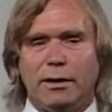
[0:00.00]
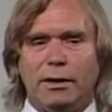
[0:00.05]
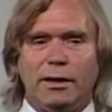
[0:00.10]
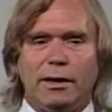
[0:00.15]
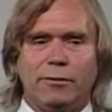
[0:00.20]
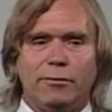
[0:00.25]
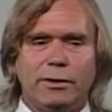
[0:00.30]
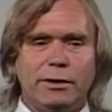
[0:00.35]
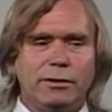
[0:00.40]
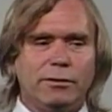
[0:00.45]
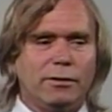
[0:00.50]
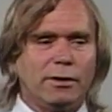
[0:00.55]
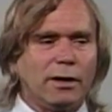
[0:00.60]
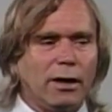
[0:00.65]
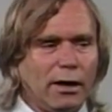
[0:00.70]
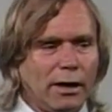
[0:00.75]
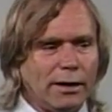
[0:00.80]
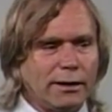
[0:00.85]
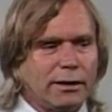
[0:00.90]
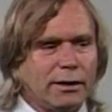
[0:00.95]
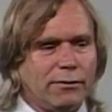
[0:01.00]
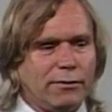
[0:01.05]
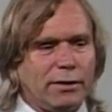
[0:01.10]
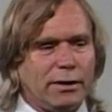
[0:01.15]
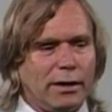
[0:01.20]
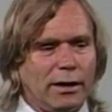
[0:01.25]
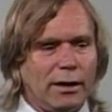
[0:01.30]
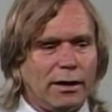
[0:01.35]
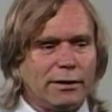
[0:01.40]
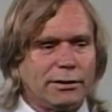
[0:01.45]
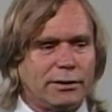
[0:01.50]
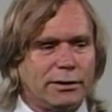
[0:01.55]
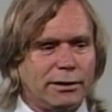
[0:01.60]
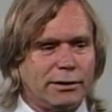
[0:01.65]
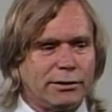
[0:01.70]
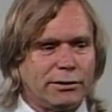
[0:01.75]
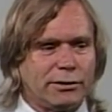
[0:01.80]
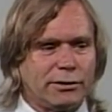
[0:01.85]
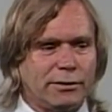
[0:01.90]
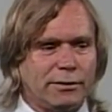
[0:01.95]
and we do a collective
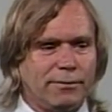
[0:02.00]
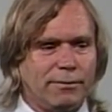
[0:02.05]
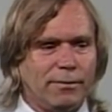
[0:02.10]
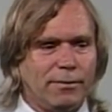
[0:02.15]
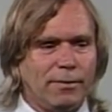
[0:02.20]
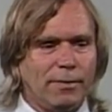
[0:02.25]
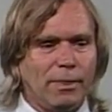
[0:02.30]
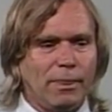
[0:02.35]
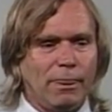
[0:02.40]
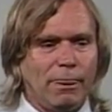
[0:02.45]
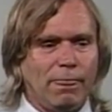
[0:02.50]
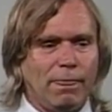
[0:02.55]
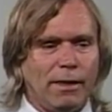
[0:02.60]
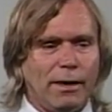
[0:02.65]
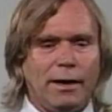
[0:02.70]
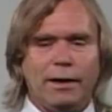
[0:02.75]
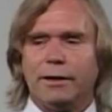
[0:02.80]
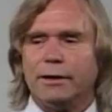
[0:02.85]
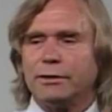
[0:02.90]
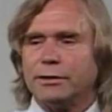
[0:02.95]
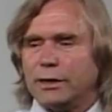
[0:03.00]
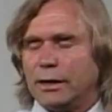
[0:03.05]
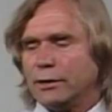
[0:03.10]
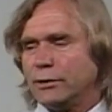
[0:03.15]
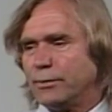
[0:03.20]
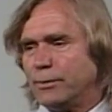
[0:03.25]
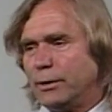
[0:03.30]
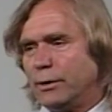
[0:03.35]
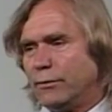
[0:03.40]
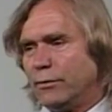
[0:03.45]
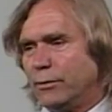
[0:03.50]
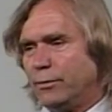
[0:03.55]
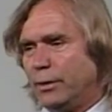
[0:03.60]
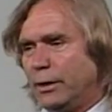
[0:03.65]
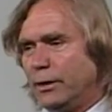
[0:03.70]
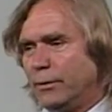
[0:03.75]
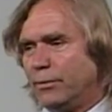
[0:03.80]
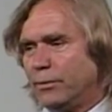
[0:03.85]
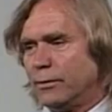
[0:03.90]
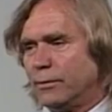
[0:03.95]
analysis and assessment of the
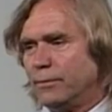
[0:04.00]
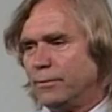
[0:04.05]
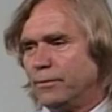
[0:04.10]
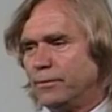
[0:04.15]
paper.